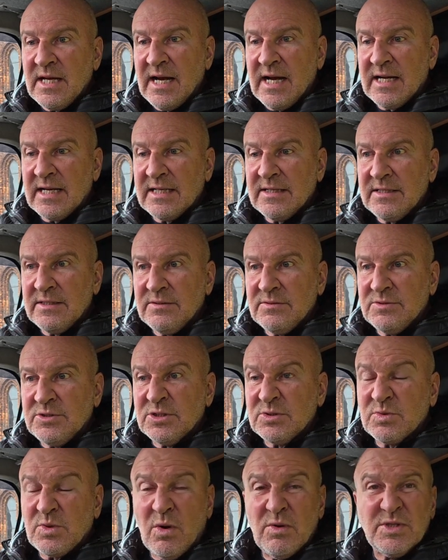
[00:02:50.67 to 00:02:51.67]
I
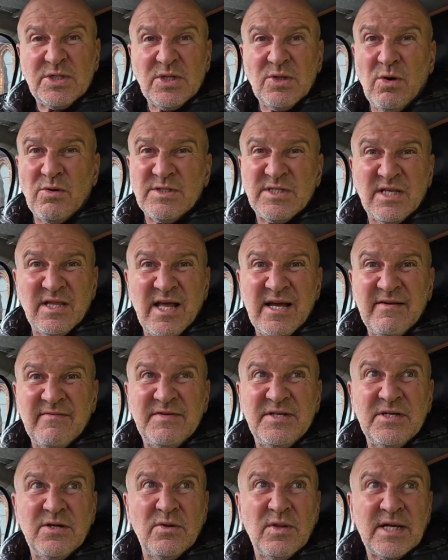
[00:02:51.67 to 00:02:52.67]
just go into loads of
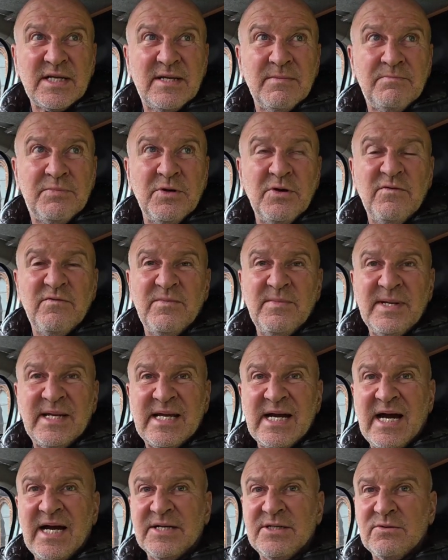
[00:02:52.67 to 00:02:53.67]
lengths, like improving my
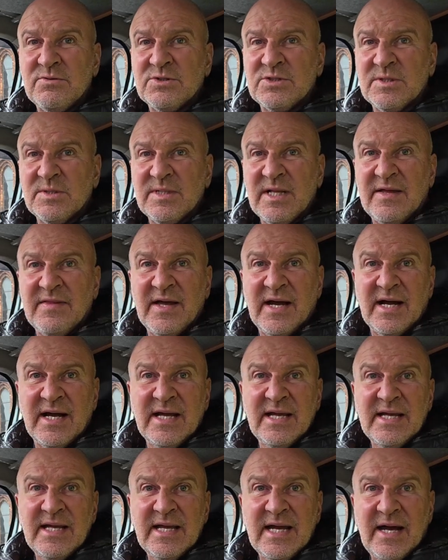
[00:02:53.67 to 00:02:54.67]
cardio and stuff like that.
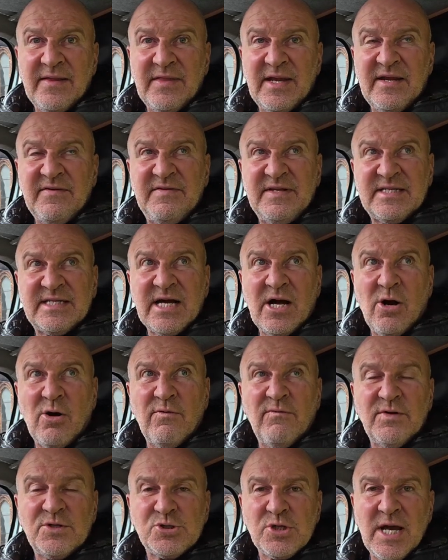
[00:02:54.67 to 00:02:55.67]
And then if you start
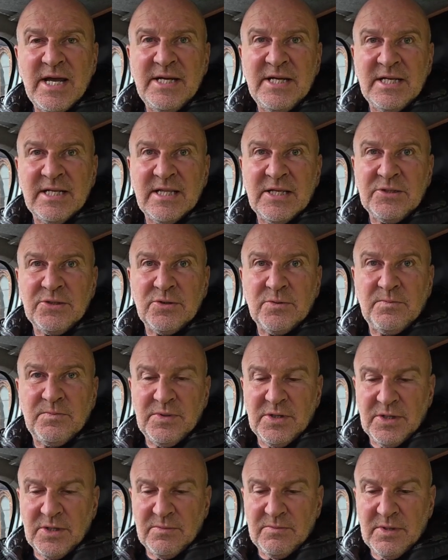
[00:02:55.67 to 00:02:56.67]
overtraining, you'll end
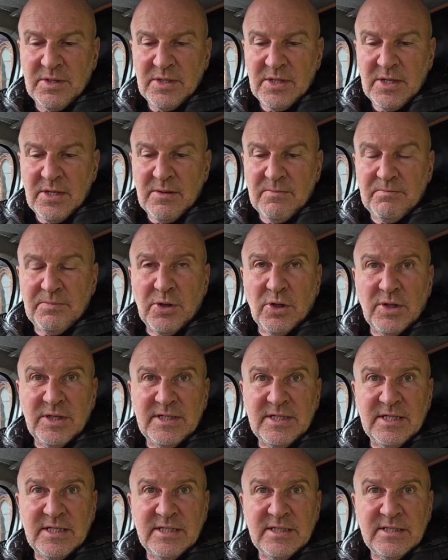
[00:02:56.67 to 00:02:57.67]
up
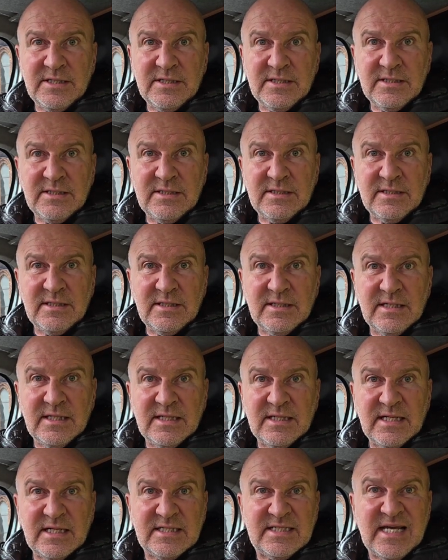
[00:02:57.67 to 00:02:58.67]
pulling a
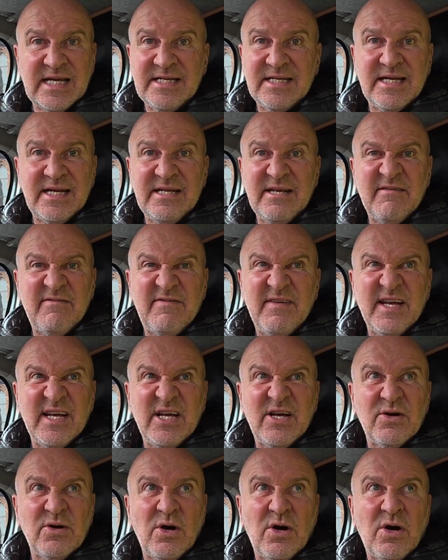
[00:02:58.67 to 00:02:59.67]
tendon in your
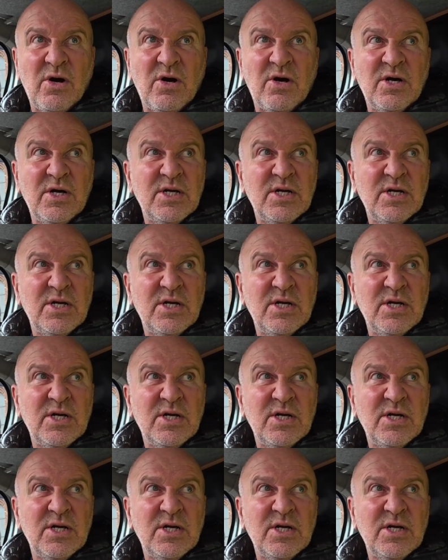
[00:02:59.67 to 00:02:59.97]
finger, or